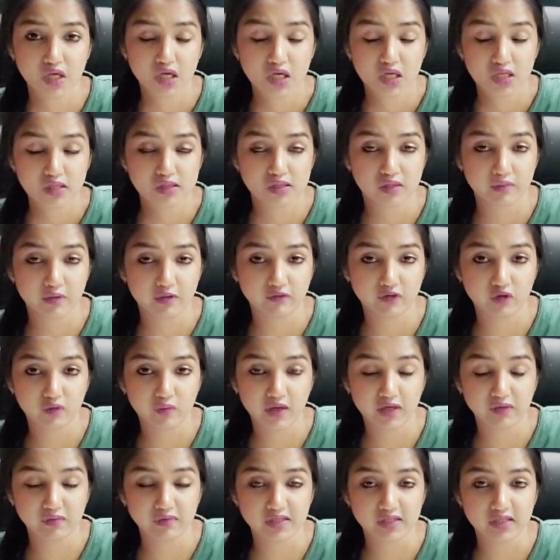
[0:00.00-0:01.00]
Some of you
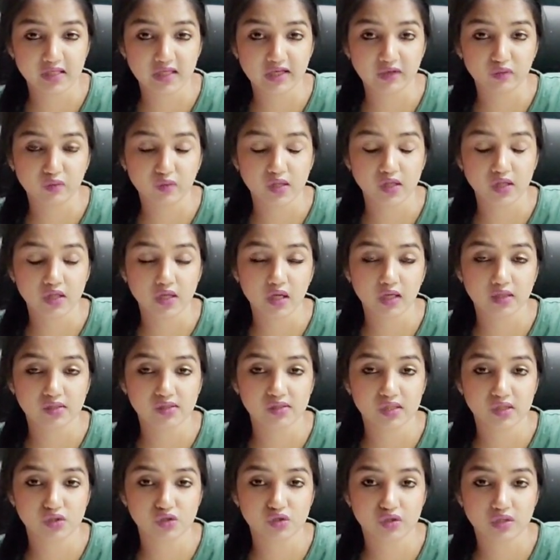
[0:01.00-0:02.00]
might be dealing with a
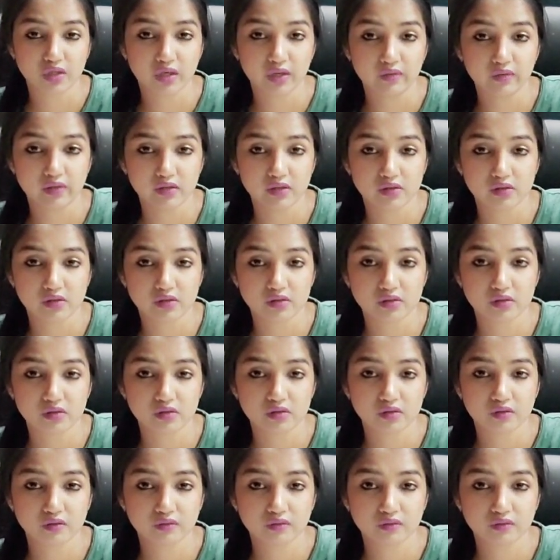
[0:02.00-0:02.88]
Sagittarius.